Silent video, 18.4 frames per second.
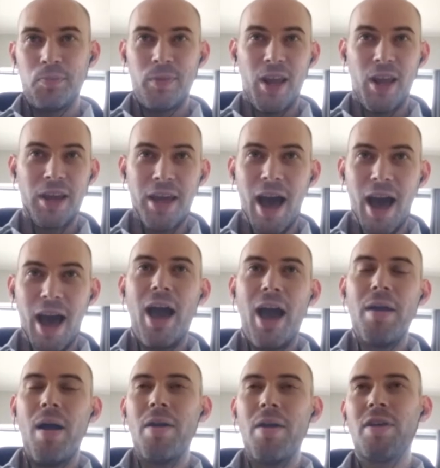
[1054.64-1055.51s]
again,
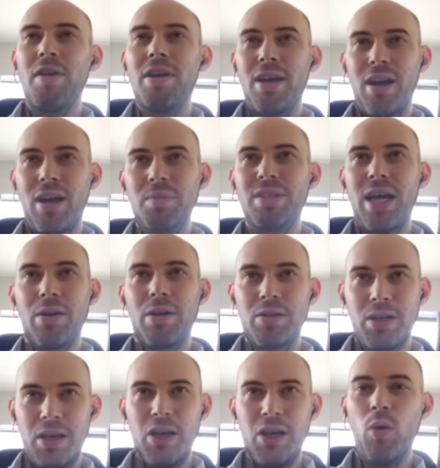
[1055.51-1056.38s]
I think it comes down
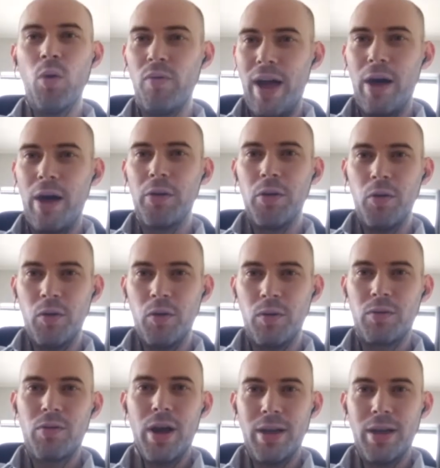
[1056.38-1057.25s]
to equal value,
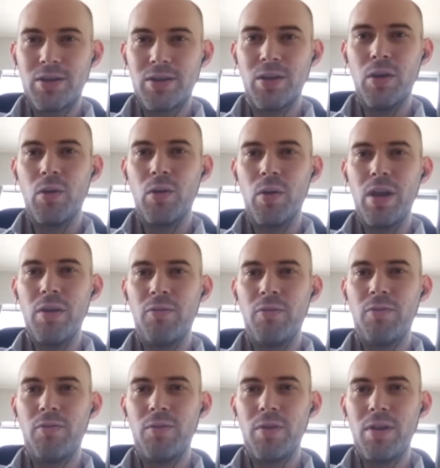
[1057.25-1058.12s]
right? So if